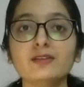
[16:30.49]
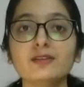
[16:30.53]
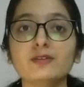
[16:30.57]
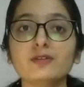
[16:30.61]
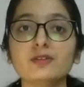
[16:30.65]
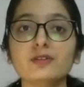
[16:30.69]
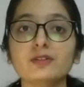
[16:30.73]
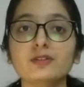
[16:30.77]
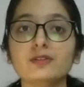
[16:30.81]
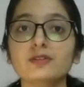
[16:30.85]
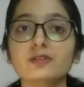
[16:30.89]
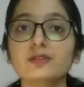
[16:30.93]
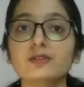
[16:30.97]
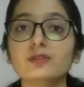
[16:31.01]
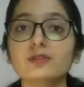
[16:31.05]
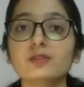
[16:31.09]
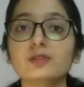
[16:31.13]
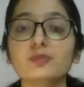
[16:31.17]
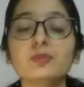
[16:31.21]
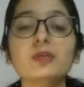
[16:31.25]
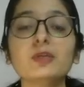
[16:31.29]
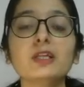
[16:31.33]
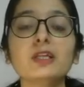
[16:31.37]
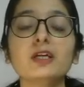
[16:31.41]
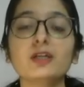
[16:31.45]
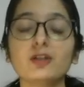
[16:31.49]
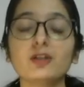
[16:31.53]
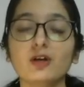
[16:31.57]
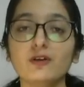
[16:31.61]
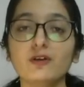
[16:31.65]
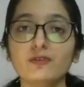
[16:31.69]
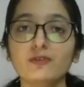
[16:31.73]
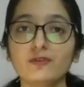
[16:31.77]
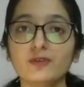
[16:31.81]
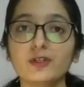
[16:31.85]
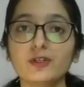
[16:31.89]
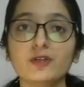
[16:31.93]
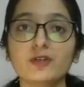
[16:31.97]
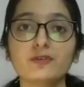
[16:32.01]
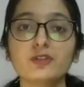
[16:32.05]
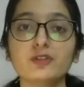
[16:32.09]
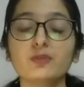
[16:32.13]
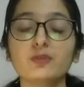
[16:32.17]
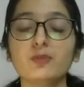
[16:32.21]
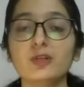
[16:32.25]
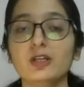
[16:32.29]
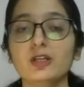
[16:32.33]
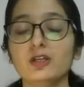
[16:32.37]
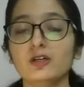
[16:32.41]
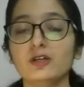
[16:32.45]
The pillar of one of the
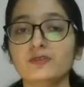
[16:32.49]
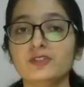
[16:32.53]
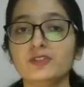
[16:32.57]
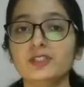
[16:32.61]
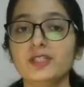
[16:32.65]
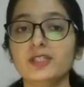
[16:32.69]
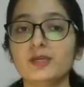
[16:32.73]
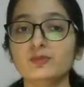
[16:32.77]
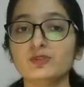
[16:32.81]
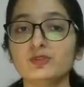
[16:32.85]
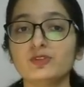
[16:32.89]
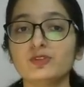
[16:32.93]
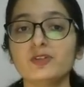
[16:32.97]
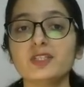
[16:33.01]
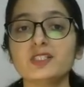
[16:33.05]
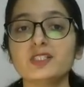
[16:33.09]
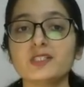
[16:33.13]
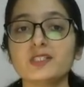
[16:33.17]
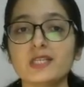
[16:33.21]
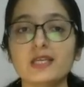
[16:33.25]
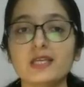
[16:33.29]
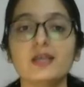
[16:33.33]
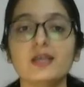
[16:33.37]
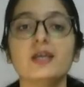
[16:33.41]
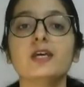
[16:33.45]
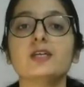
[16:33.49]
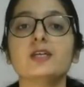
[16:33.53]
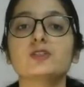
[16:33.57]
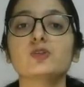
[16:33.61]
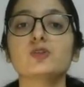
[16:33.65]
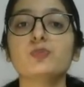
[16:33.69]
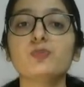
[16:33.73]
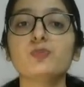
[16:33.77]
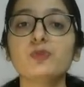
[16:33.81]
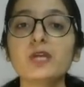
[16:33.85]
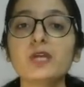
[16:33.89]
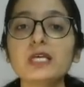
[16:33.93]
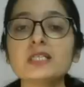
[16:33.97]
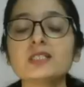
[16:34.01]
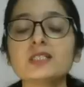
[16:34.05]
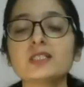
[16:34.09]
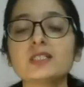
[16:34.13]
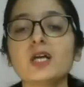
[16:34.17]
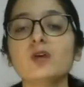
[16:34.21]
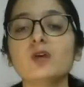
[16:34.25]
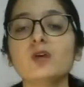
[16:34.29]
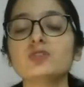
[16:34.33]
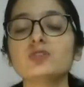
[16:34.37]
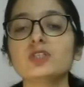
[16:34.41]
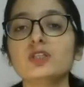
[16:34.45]
pillar of the democracy. So Press
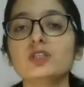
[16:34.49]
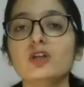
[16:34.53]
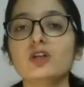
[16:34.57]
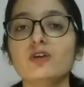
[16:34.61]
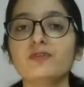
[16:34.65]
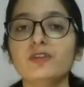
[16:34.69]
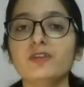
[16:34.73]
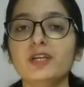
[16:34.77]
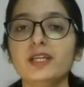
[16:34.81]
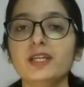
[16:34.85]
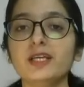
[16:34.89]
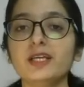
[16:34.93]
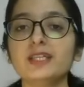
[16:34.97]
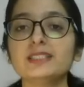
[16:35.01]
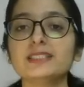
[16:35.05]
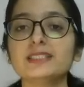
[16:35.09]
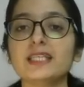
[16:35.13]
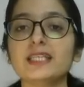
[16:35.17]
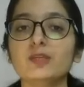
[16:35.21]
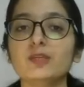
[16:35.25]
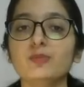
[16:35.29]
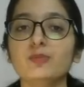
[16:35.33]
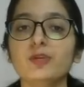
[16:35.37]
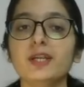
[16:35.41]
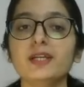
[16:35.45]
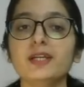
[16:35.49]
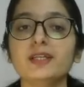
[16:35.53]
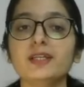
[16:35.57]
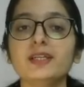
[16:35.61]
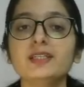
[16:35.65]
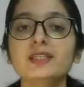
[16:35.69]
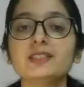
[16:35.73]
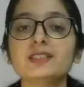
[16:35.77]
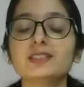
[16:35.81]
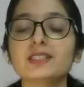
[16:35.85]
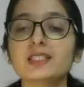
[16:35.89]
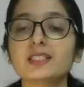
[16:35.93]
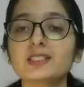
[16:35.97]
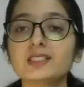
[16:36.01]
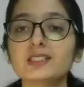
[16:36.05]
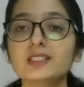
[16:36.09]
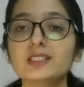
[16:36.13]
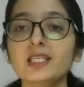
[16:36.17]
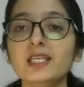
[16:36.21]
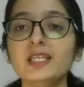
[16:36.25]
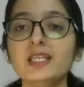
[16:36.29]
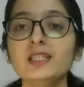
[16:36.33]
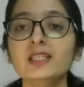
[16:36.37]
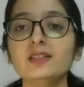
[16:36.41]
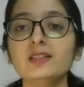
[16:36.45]
Council of India celebrated
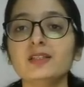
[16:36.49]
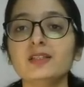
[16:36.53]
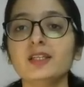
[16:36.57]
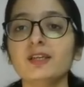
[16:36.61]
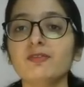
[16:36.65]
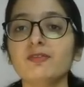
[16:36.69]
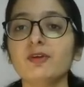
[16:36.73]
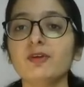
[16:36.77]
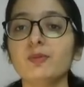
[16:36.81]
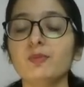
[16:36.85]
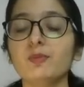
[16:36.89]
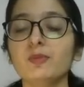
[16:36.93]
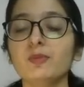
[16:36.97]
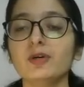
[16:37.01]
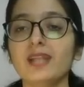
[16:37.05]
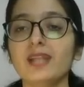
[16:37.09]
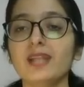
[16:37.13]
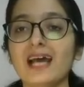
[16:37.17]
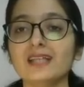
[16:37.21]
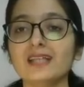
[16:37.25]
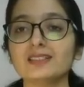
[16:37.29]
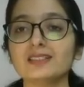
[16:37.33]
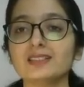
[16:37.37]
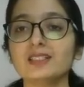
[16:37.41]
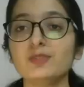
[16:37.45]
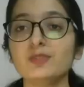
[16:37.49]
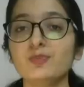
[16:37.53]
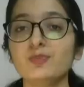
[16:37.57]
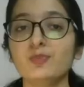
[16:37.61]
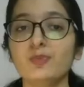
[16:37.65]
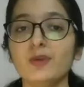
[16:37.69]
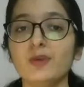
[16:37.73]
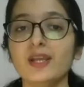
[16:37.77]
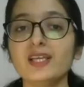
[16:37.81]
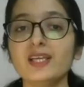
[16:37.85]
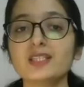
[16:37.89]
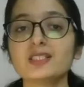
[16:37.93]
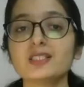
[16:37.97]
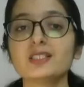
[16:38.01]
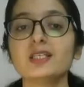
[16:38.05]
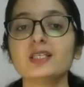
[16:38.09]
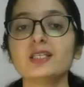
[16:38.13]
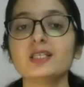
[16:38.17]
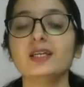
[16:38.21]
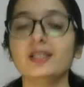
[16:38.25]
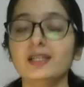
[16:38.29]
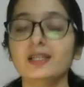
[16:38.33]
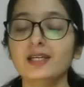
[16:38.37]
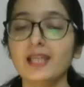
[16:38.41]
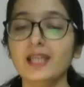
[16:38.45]
16th November as the Press
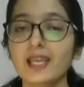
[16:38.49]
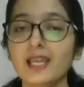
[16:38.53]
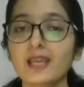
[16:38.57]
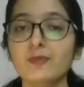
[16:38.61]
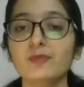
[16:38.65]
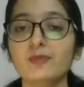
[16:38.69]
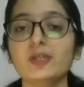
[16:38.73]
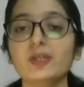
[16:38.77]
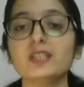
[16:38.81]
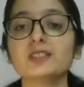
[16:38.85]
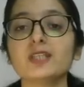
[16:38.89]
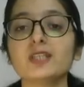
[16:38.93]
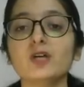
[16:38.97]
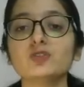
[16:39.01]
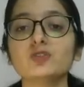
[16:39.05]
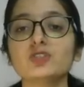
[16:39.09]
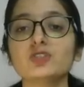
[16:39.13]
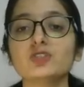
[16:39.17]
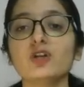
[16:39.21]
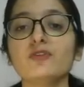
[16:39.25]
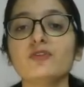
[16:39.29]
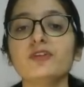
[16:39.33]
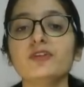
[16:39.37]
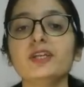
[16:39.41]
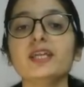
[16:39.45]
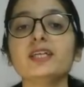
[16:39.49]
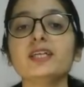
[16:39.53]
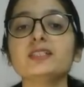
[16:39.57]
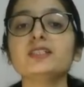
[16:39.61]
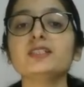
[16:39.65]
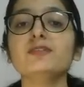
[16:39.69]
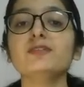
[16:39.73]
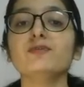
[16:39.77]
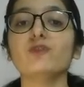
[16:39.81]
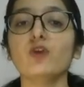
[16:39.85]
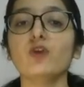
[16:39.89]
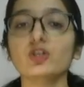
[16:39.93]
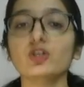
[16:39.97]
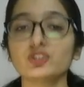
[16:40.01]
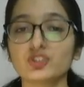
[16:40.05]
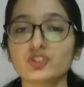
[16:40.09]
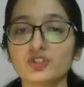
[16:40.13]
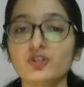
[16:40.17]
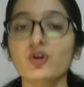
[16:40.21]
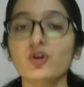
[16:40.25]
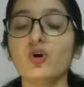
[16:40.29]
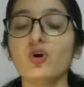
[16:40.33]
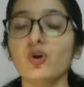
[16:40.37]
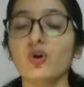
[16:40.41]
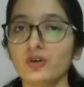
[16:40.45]
Day. Press Council of India is the
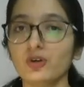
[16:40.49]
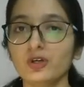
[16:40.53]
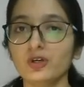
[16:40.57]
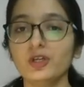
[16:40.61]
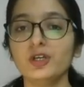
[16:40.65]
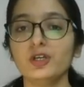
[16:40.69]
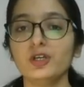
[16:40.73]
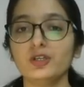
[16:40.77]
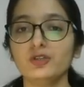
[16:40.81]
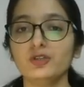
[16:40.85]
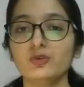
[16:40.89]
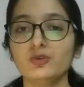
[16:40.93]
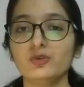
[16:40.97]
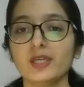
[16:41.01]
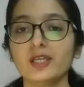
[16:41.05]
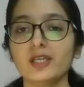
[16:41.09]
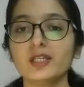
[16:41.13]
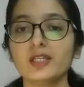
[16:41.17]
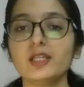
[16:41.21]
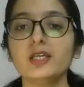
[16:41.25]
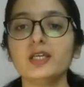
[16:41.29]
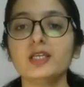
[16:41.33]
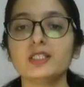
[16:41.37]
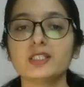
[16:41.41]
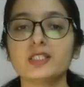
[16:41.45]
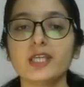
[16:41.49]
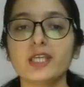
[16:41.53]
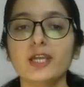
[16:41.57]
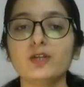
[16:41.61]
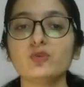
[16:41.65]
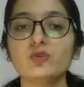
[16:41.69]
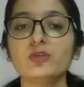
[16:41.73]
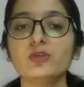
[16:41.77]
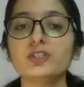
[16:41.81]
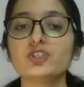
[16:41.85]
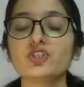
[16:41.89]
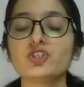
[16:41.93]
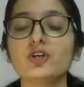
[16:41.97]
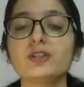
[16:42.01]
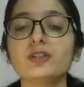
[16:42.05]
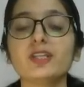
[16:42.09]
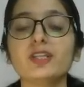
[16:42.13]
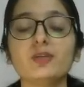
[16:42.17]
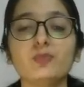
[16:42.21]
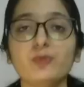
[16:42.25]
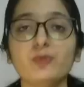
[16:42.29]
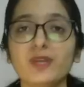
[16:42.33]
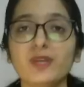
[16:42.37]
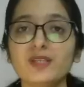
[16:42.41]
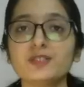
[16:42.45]
watchdog, you can say, to ensure
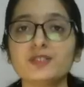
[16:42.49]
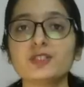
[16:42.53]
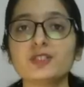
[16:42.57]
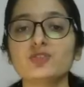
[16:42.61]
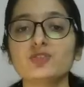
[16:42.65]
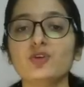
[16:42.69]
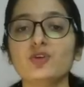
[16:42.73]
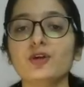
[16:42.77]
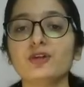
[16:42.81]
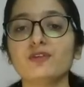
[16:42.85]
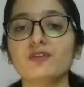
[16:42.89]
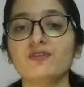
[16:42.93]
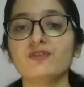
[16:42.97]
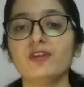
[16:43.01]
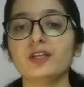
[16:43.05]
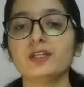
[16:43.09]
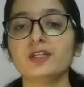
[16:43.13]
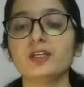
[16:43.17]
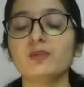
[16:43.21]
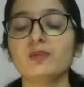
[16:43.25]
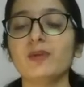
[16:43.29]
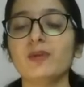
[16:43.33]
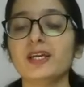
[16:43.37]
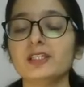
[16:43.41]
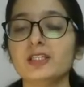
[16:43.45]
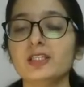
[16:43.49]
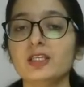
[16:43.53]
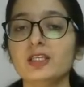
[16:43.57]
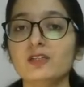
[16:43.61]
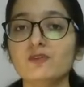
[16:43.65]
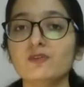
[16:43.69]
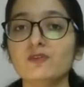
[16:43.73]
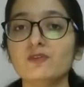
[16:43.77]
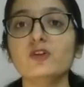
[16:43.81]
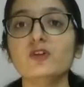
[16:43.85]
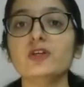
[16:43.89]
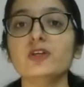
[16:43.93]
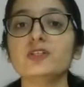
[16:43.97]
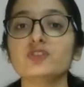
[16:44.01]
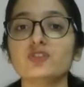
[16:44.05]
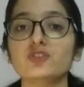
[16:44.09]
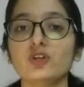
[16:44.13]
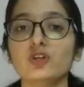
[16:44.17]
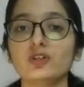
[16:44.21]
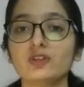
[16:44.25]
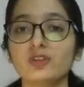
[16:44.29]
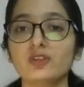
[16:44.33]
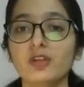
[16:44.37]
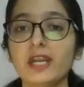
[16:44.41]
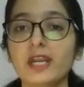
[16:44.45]
that press is not affected by the influence
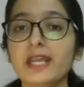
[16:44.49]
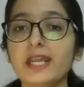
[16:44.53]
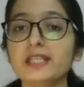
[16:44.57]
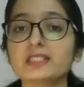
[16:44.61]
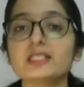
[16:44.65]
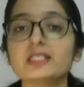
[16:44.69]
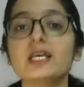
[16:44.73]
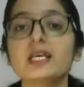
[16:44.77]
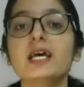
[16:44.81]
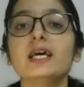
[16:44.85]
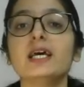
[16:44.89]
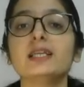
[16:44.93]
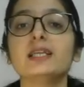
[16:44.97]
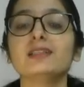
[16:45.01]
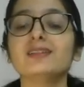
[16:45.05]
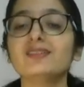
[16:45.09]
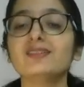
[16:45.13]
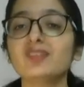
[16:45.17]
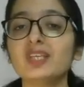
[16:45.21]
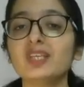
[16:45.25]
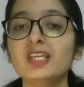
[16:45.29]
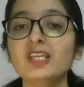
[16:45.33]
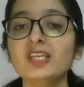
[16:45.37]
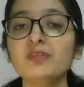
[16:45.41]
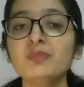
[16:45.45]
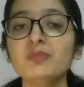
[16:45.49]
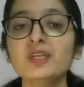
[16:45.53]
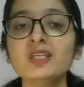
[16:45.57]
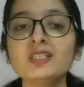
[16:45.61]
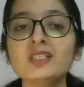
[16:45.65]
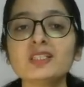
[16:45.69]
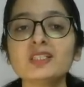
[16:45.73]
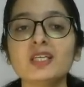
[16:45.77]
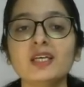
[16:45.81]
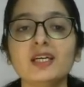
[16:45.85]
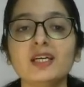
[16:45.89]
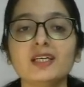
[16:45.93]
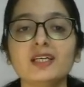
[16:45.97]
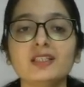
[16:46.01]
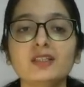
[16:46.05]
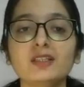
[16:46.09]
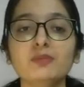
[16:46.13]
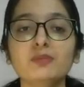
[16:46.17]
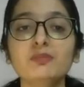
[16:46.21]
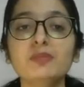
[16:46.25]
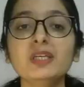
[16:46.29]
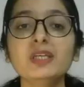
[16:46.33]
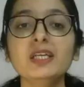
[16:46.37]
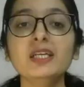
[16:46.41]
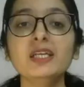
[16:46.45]
or threats. The theme is the
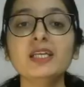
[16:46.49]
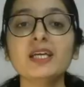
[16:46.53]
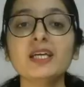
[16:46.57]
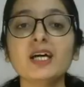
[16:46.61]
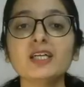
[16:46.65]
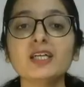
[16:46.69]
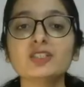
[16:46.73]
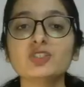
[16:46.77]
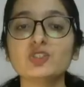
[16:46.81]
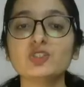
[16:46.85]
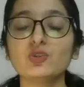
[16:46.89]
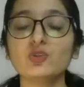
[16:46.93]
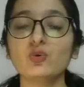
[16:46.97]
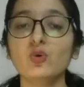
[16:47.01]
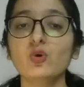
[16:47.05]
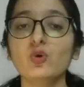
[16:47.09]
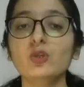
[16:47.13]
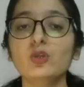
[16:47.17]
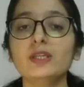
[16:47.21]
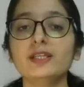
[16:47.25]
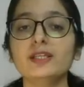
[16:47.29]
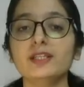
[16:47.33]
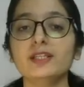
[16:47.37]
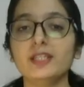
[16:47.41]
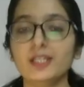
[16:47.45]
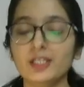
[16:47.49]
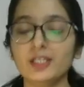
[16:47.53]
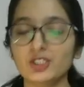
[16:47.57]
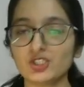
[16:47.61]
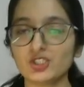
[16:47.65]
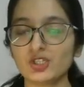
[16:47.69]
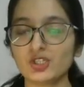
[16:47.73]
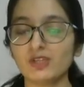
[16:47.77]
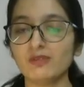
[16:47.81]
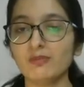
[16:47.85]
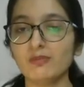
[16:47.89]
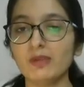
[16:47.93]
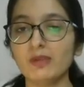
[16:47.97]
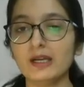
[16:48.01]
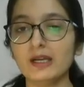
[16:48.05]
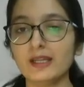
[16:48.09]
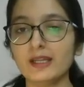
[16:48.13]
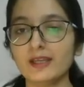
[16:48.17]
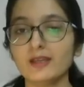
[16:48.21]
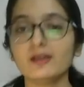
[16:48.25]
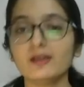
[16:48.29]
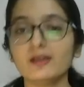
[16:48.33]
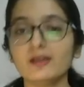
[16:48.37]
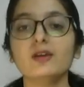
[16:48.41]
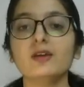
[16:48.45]
media's role in nation
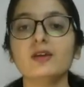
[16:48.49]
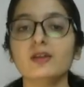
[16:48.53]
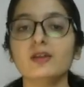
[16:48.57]
building.